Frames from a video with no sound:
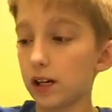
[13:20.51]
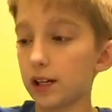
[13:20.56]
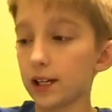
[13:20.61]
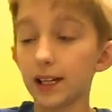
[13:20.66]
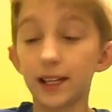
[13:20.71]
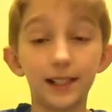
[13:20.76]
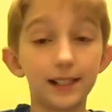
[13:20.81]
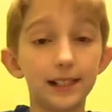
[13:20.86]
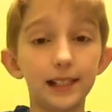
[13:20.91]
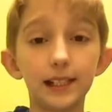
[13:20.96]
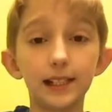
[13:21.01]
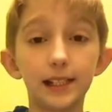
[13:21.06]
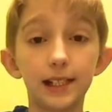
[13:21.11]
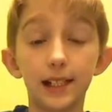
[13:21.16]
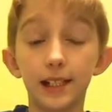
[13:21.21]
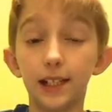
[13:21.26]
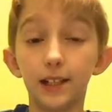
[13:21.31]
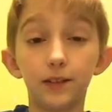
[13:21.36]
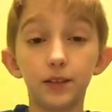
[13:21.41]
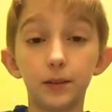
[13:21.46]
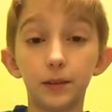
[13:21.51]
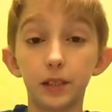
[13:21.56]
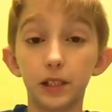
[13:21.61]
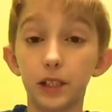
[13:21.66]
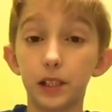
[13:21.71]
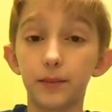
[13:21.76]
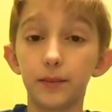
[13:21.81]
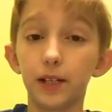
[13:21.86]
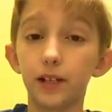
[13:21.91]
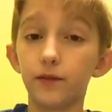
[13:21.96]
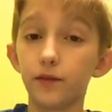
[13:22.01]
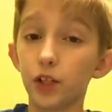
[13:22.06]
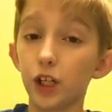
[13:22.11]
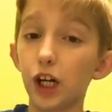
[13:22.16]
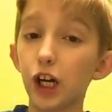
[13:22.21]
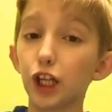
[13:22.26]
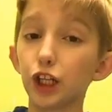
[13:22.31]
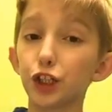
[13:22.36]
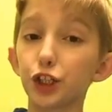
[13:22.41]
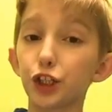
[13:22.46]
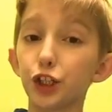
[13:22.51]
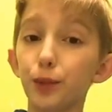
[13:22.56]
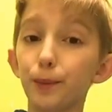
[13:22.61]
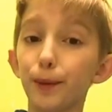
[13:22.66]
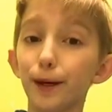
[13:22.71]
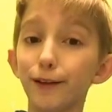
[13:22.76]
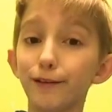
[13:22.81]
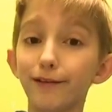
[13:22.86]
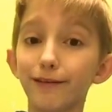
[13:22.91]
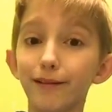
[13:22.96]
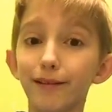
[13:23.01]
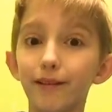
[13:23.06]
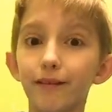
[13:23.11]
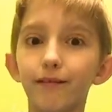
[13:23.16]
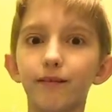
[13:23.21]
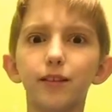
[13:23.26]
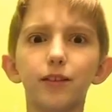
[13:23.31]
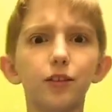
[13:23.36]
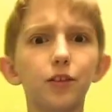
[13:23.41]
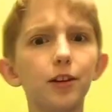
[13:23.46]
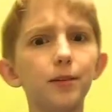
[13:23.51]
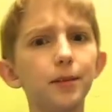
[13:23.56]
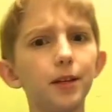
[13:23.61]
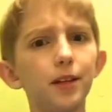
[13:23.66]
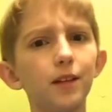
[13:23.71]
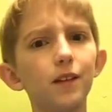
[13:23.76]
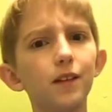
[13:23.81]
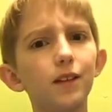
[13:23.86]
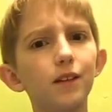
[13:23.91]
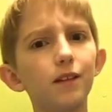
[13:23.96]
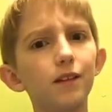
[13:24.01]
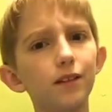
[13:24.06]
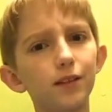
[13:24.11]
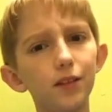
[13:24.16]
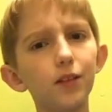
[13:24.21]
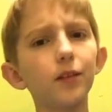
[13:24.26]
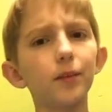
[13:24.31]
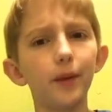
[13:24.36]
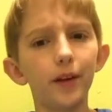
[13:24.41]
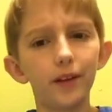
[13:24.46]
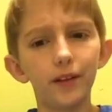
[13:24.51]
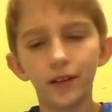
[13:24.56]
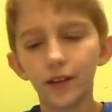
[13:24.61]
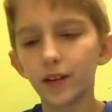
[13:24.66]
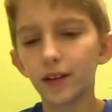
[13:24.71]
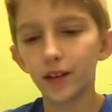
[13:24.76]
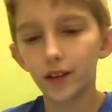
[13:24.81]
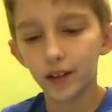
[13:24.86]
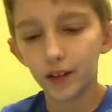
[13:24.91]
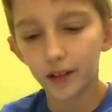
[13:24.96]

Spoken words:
because it's not even supposed to come out for another 2 months. 3 months. 3 months.